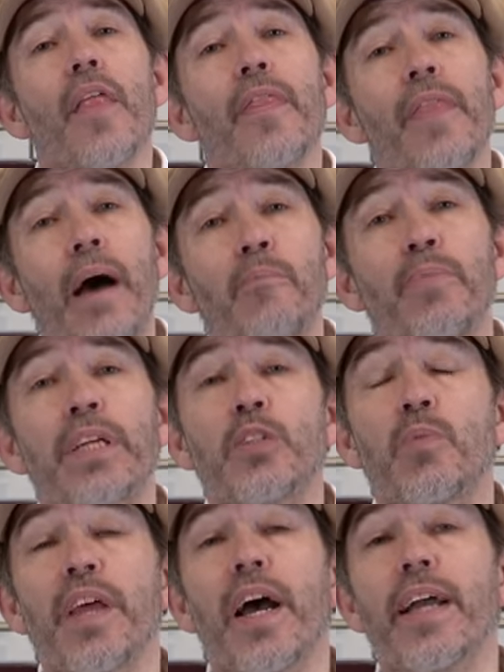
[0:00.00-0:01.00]
That
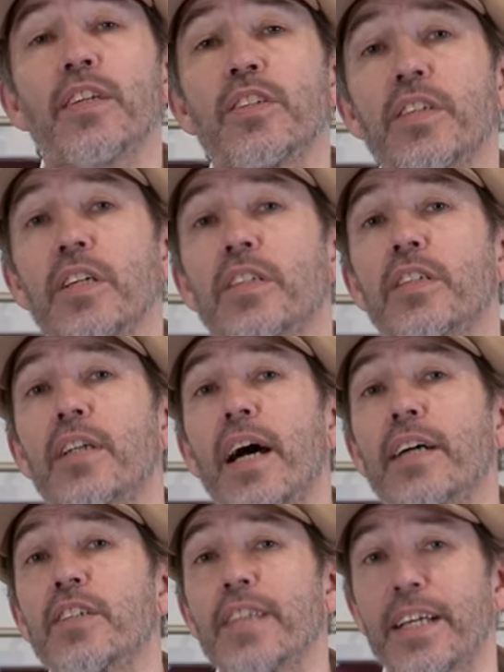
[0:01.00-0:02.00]
brings with it a certain
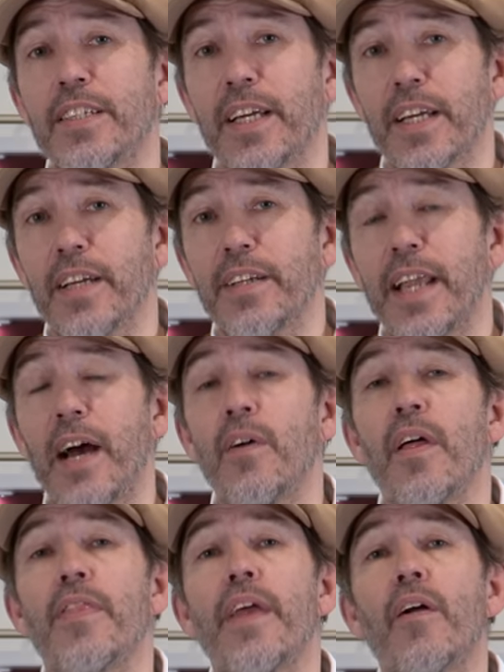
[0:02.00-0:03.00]
aesthetic. Now,
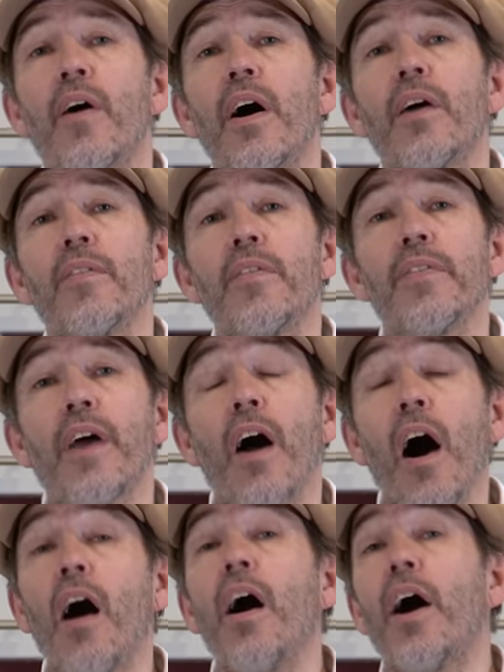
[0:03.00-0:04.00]
there are, there
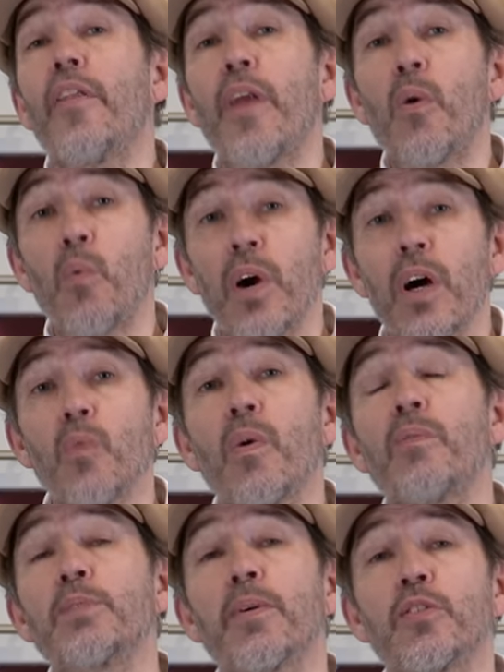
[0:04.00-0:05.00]
are and there were,
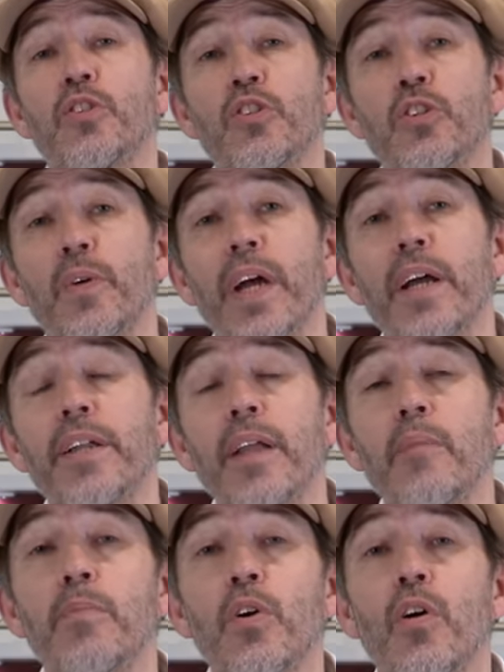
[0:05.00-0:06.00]
when we spoke to Shoei, a
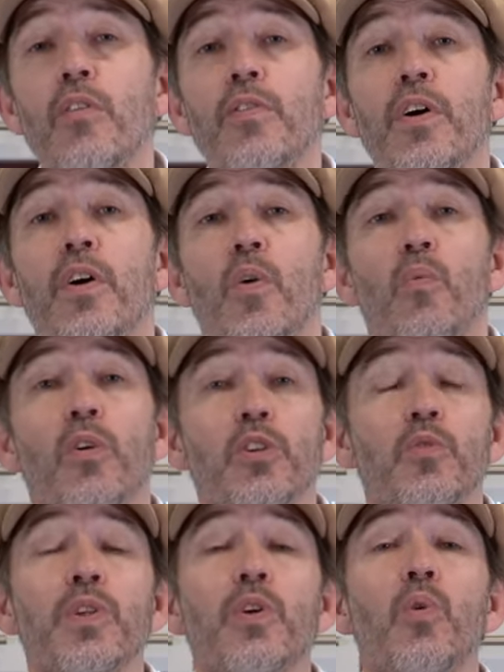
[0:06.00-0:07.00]
number of what
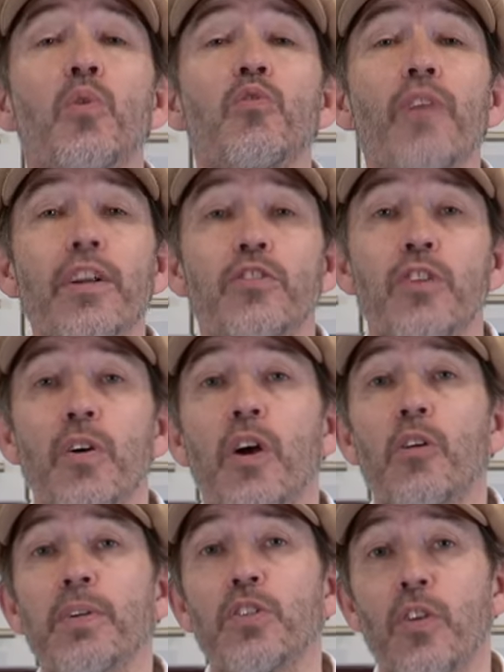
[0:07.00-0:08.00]
you would call retro
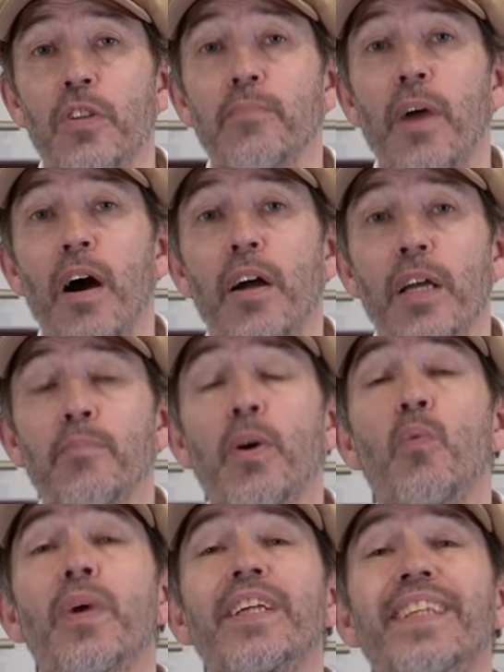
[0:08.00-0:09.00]
helmets on the market,
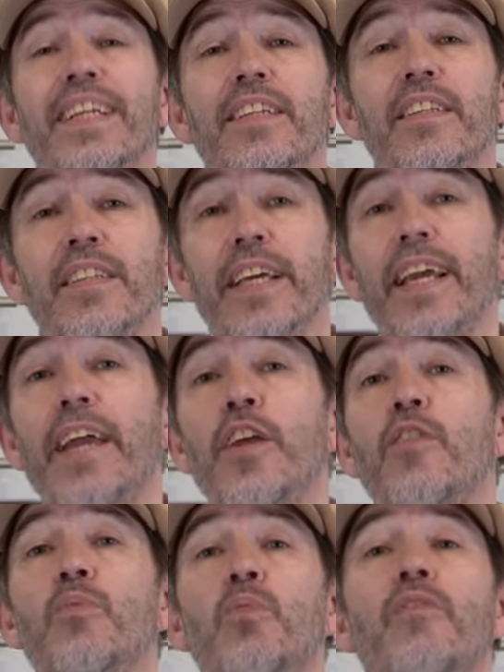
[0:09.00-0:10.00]
but we didn't think any
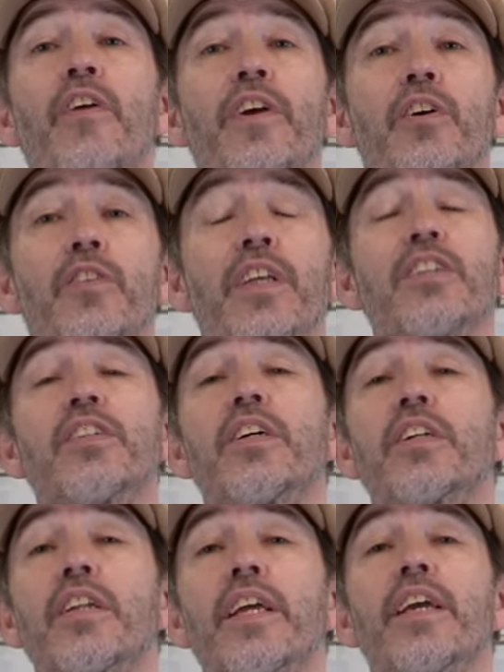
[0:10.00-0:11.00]
of them were very good. They
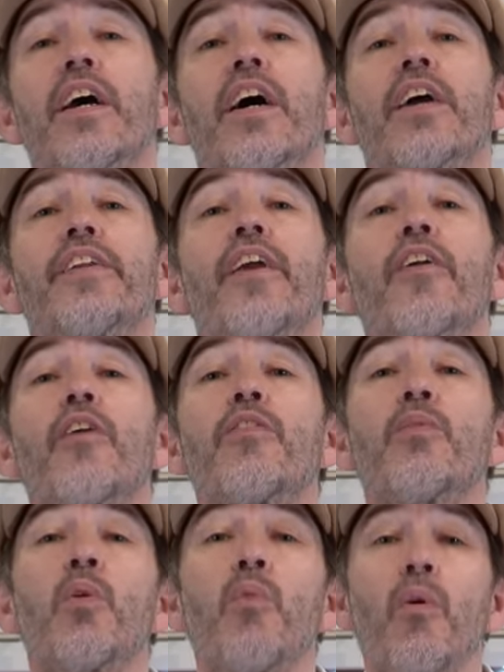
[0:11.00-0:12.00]
certainly, none of
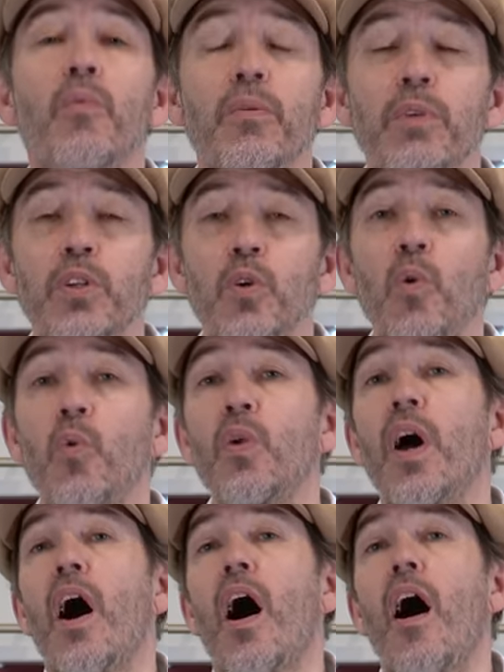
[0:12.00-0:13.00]
them were what we would
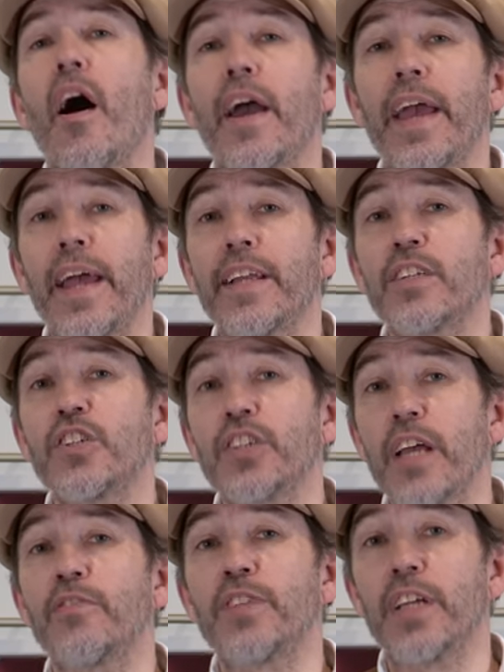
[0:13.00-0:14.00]
call high-end
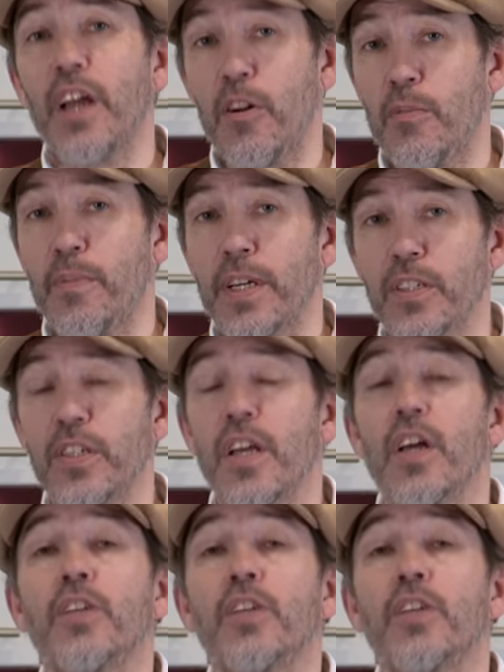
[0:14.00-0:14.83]
safety helmets.